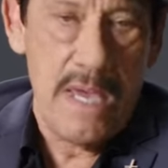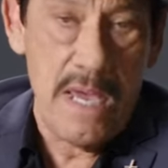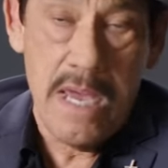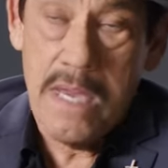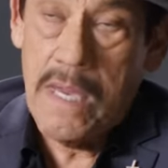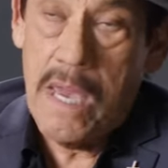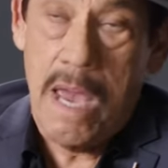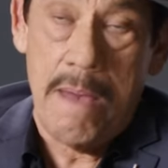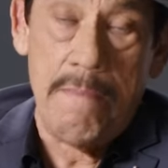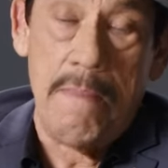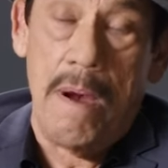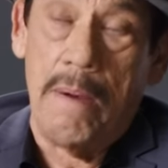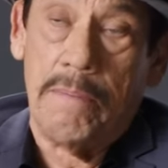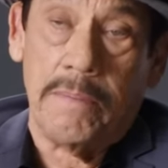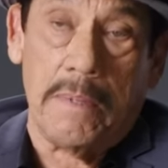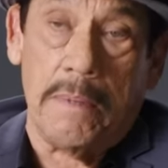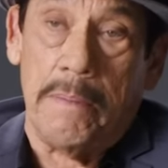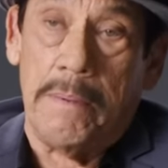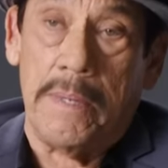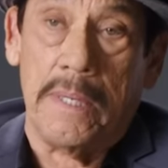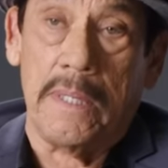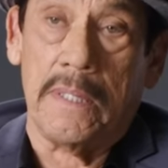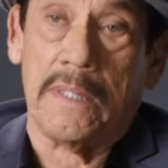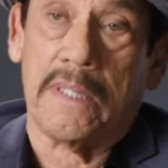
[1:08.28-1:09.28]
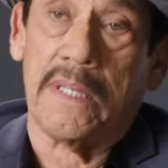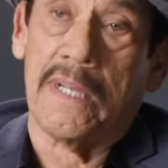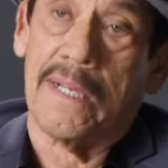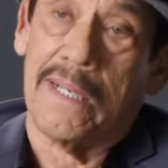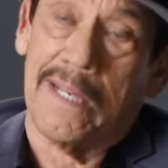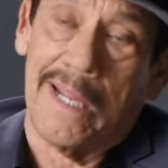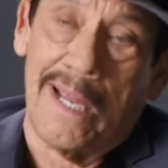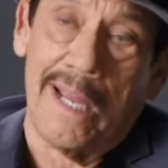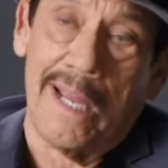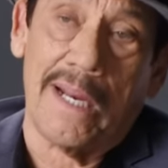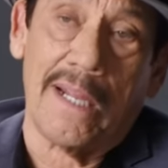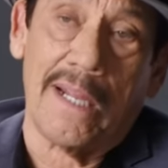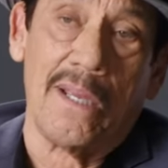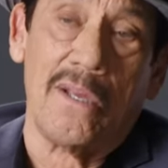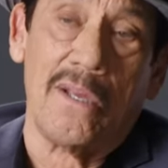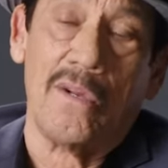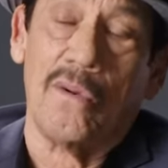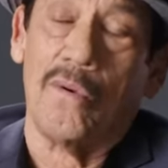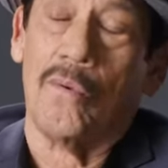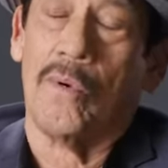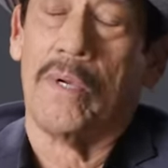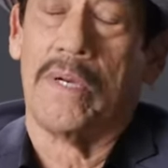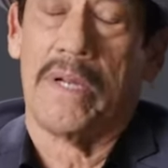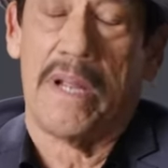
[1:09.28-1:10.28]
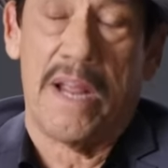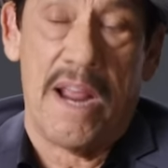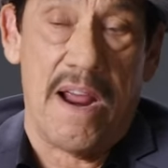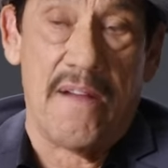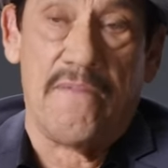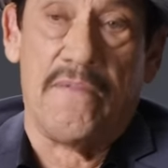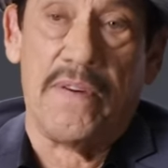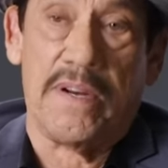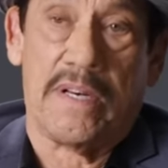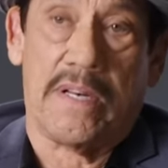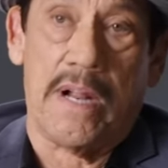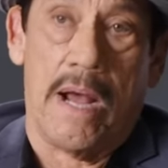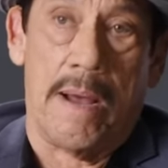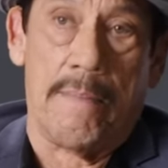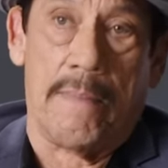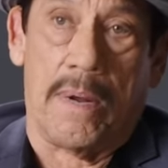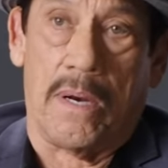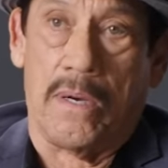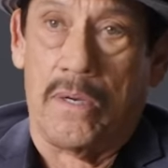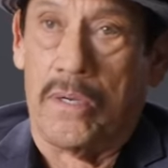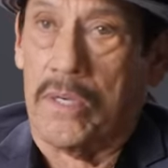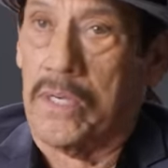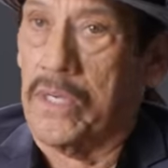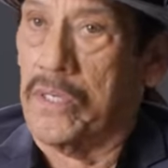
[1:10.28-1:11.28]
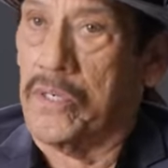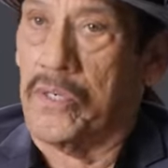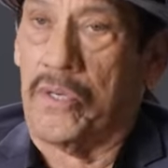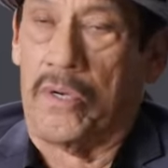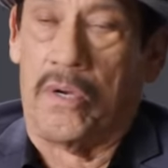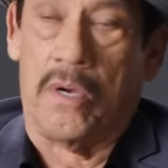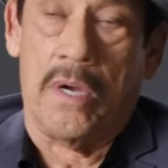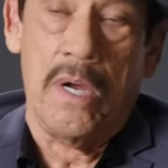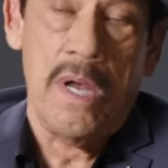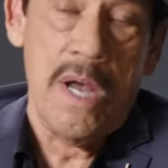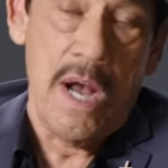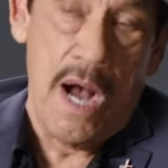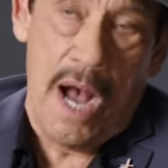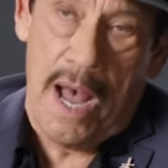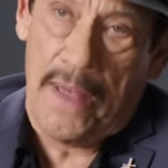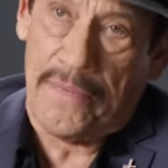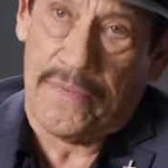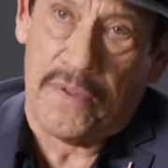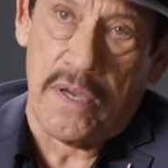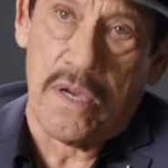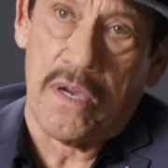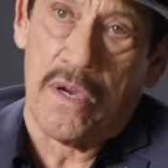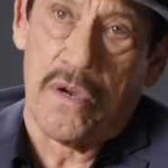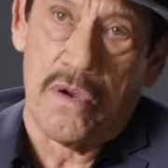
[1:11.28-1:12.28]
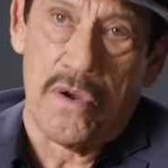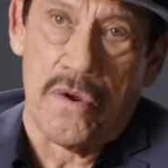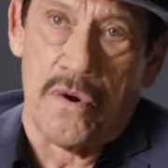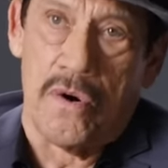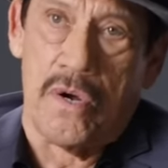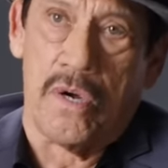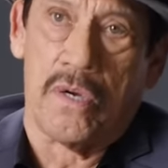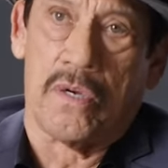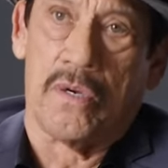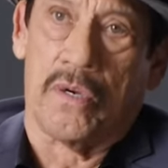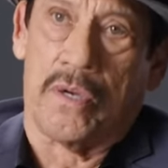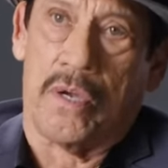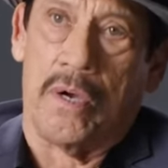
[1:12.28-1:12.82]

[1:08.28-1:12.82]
he came up to me and said, Danny, you know what? Every time I look at you, I think of your Uncle